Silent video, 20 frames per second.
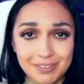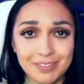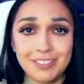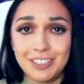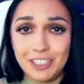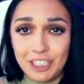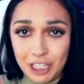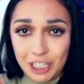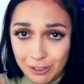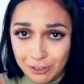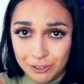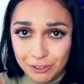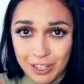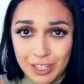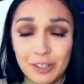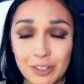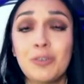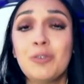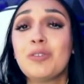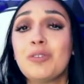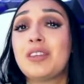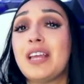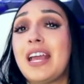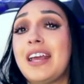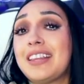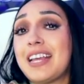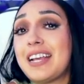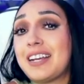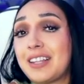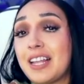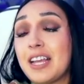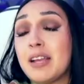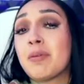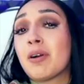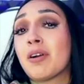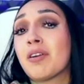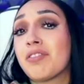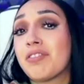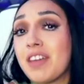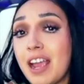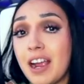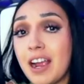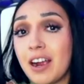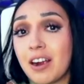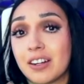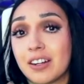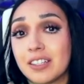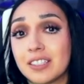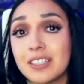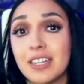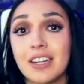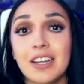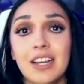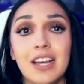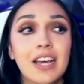children who they claim are theirs,